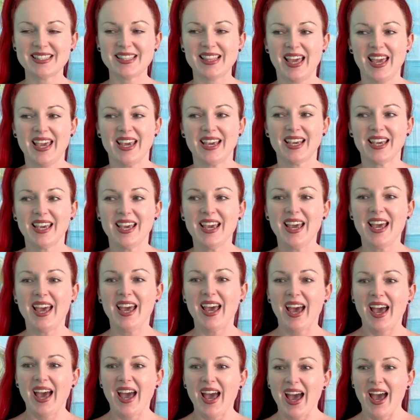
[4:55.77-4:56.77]
Like,
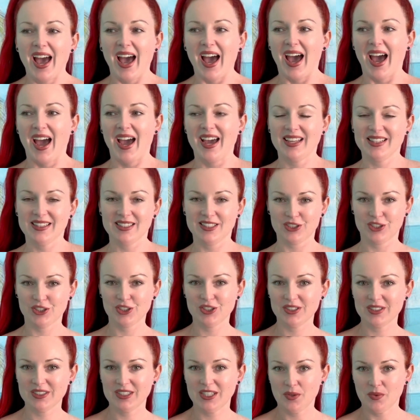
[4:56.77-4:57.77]
I
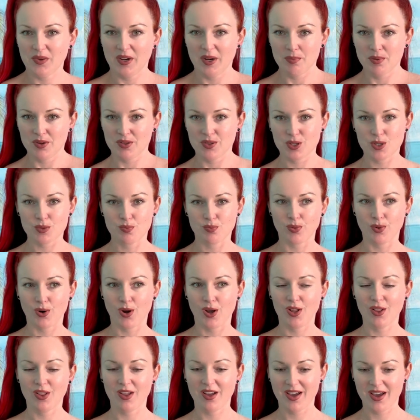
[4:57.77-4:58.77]
literally, when I put this
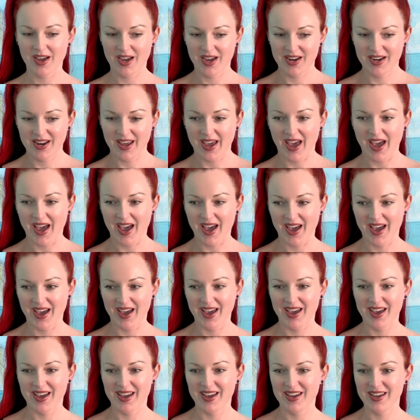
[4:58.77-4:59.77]
bra on,
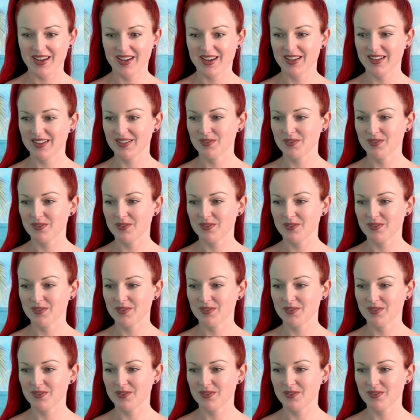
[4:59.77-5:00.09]
I